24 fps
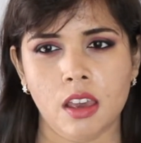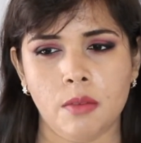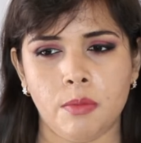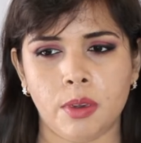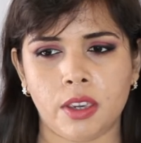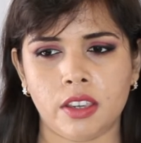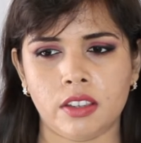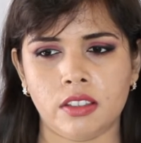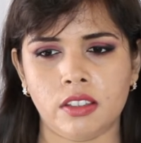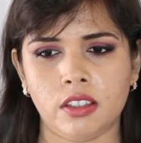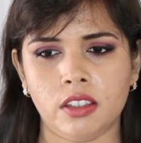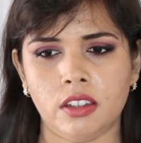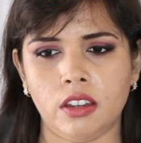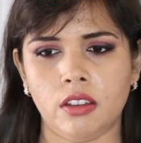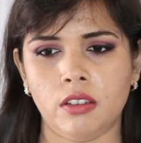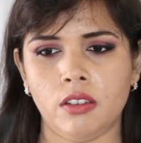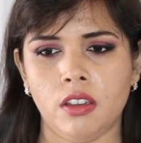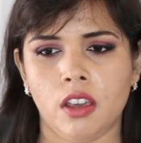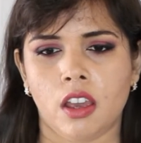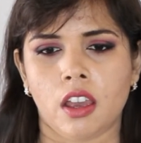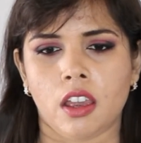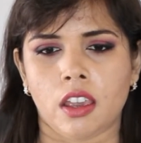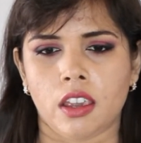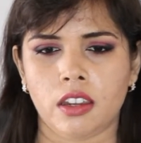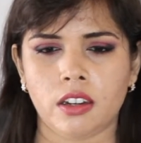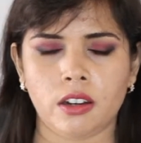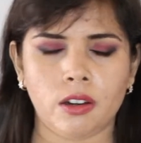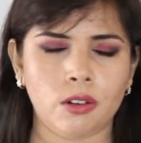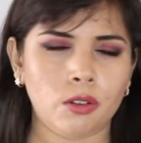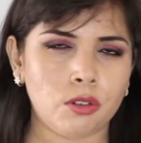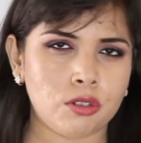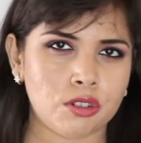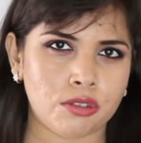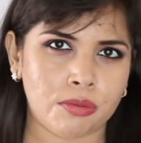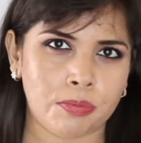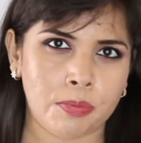Because, you know, in a
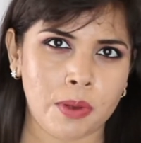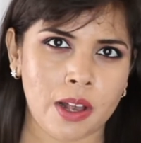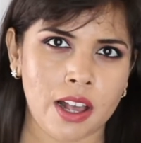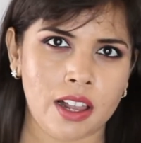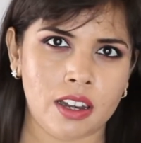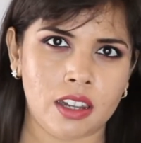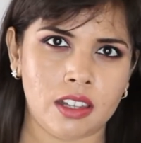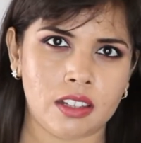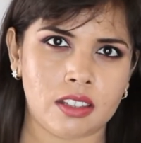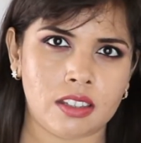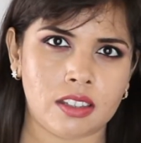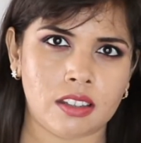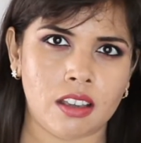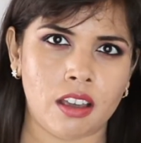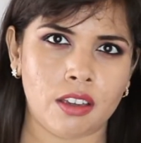lot of palettes,